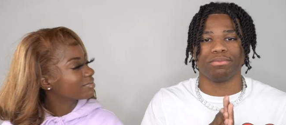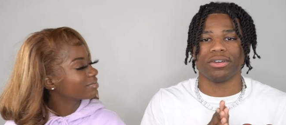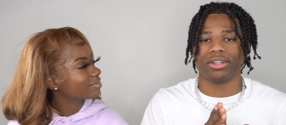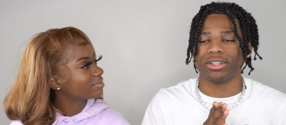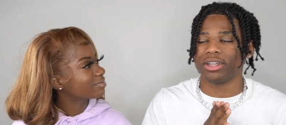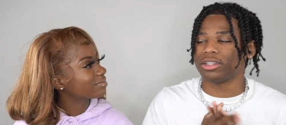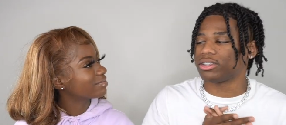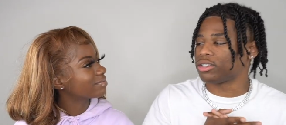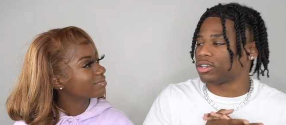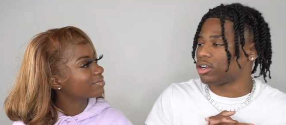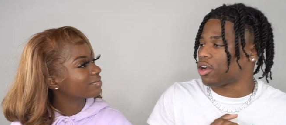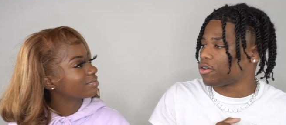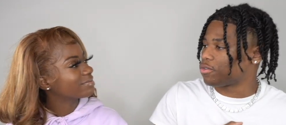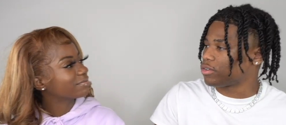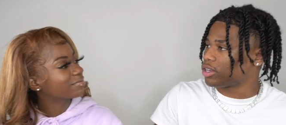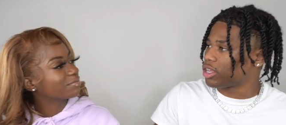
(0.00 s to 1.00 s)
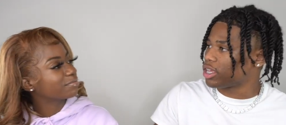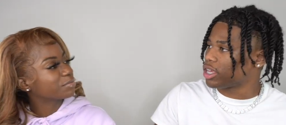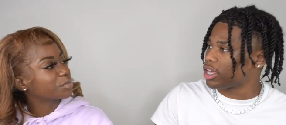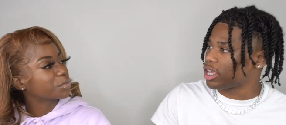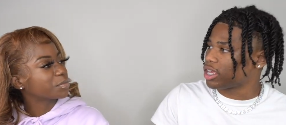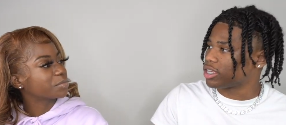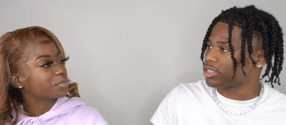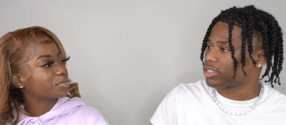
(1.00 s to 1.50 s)
Speaker 1: Another turn off for Lil E
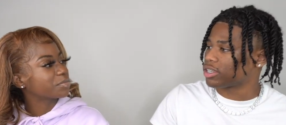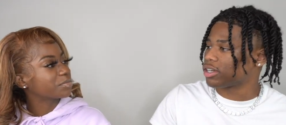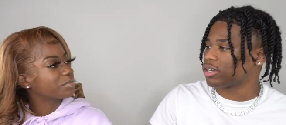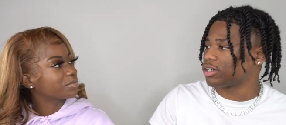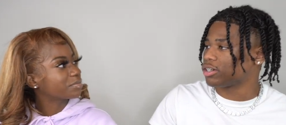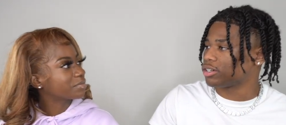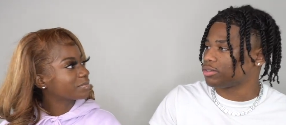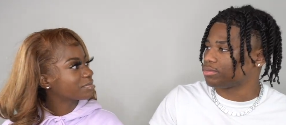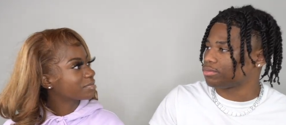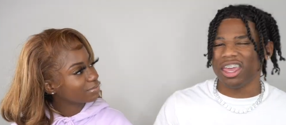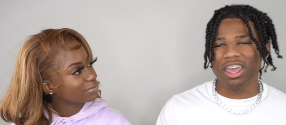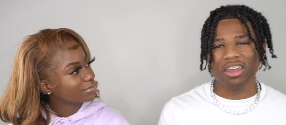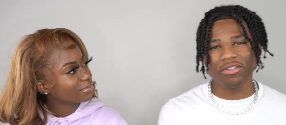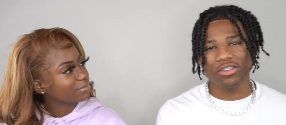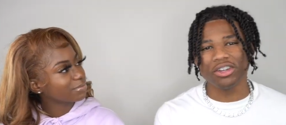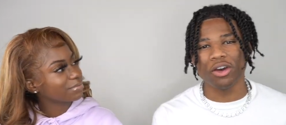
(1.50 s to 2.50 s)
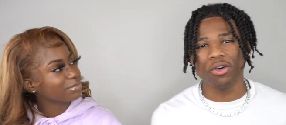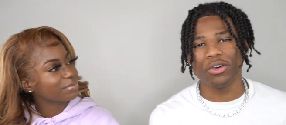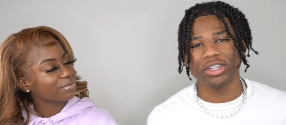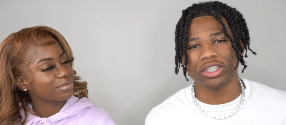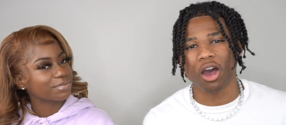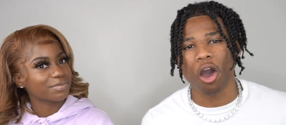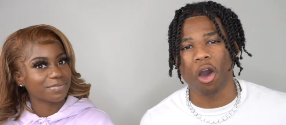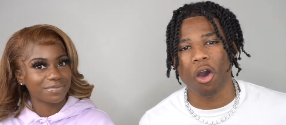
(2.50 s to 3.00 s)
is uh even though it's
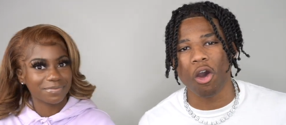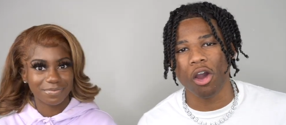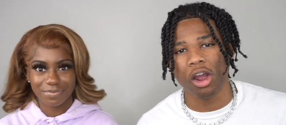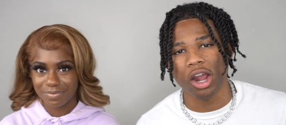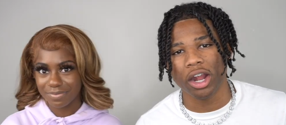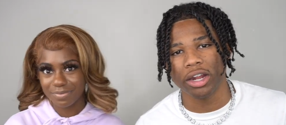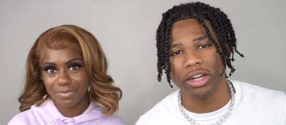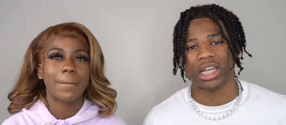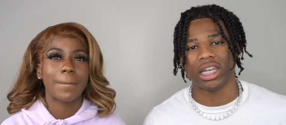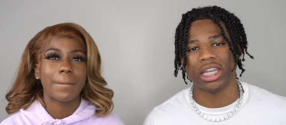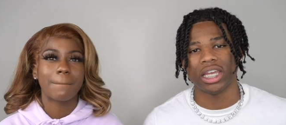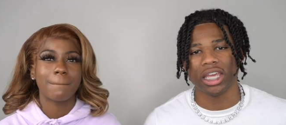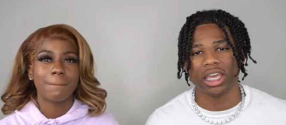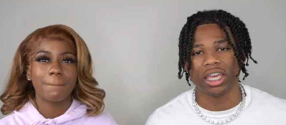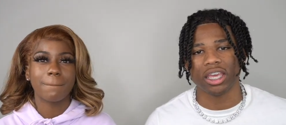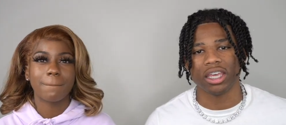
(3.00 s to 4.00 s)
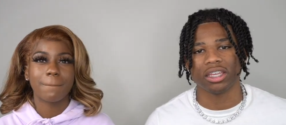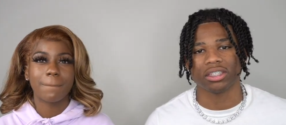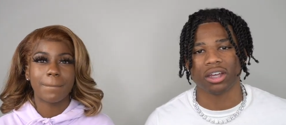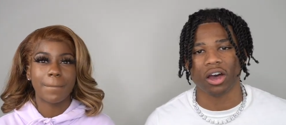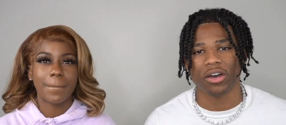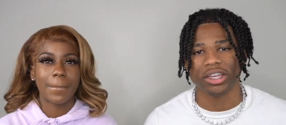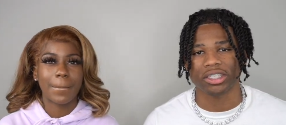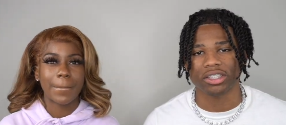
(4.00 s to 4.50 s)
hard, Lil E is
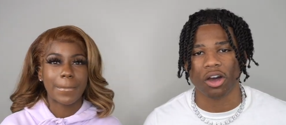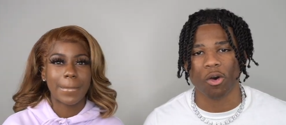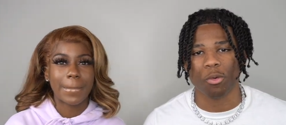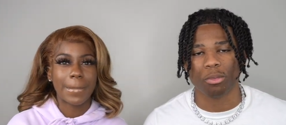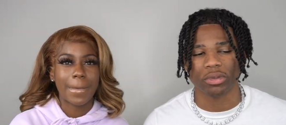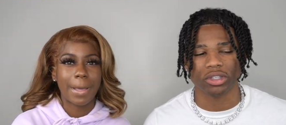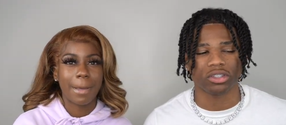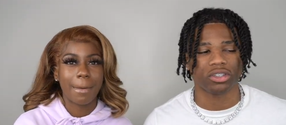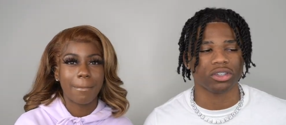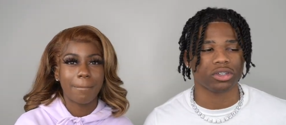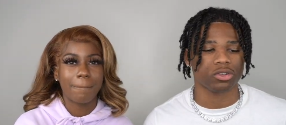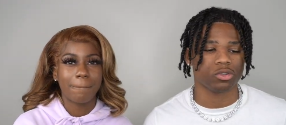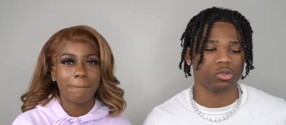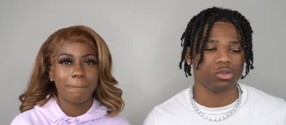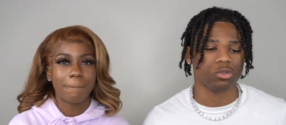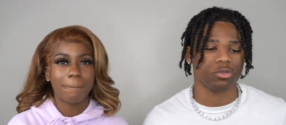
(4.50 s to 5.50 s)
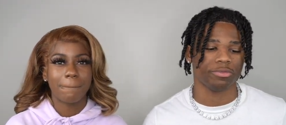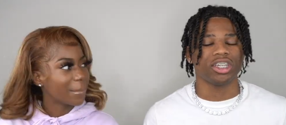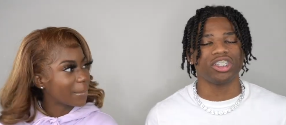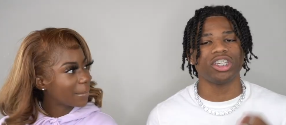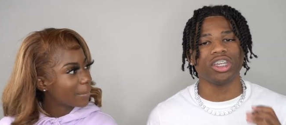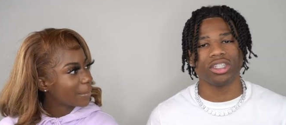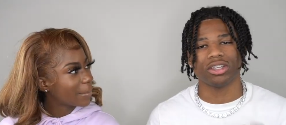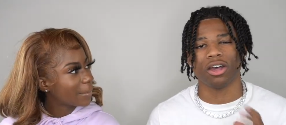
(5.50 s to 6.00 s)
always open to
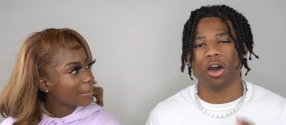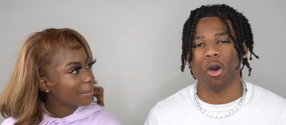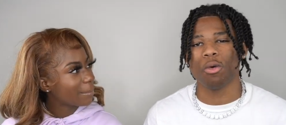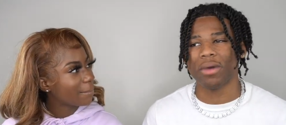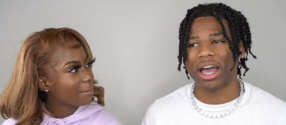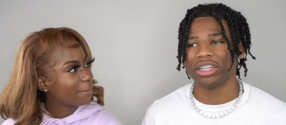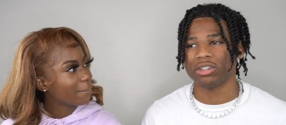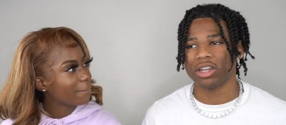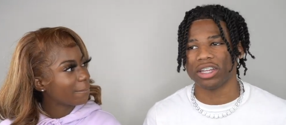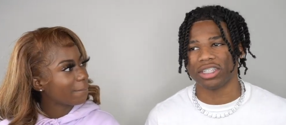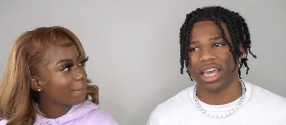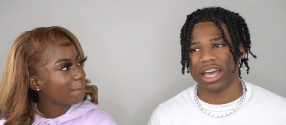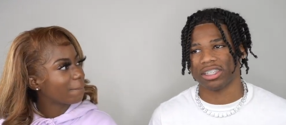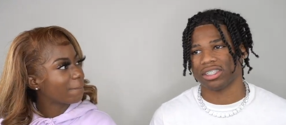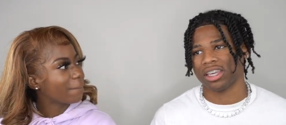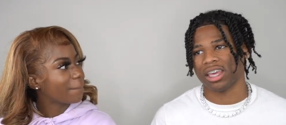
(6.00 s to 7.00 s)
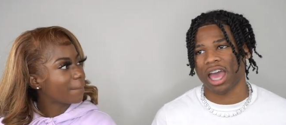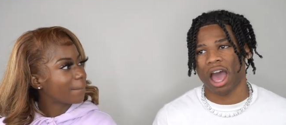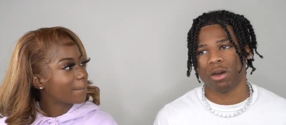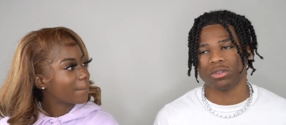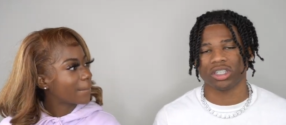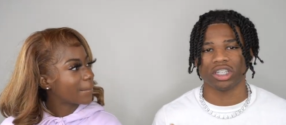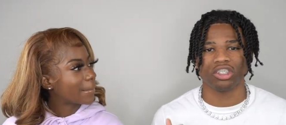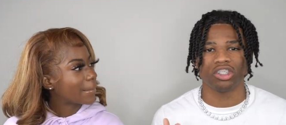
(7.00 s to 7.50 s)
She's open. I try to say I say. It. I would
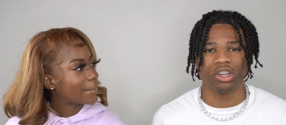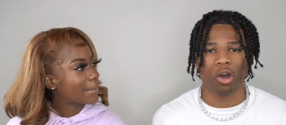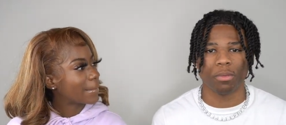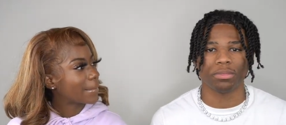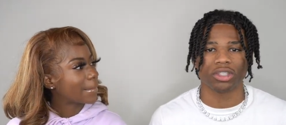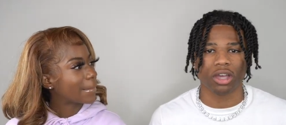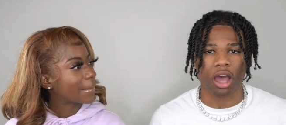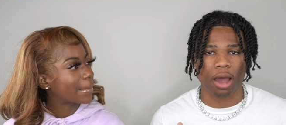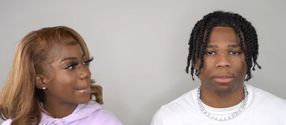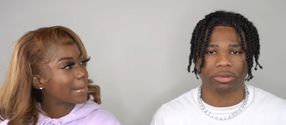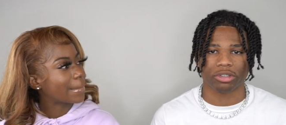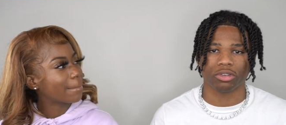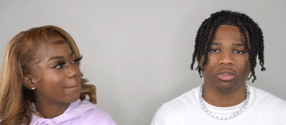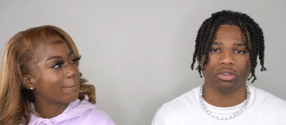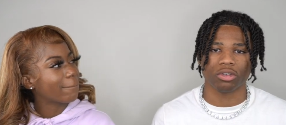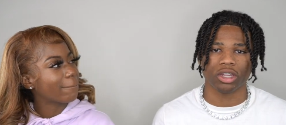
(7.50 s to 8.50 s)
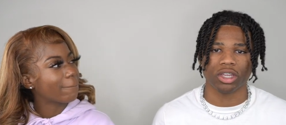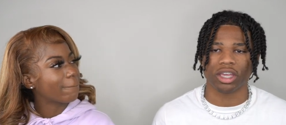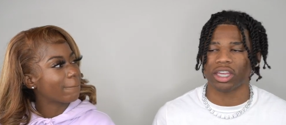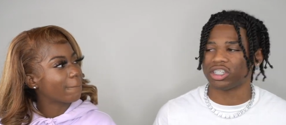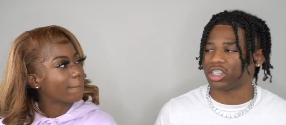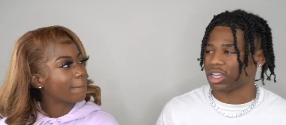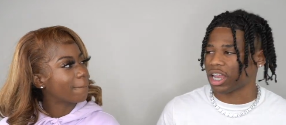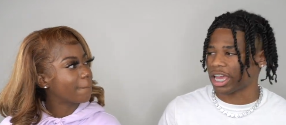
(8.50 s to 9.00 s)
say she open to opportunity, and just
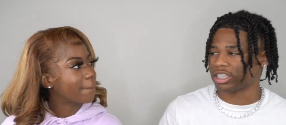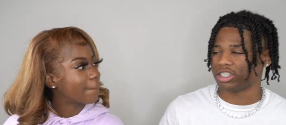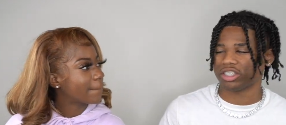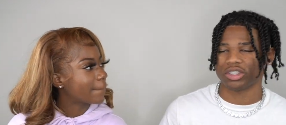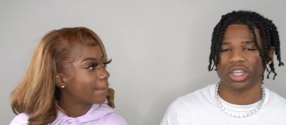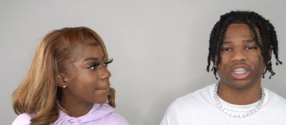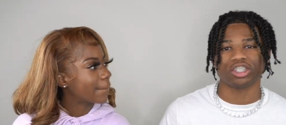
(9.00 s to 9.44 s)
like she say,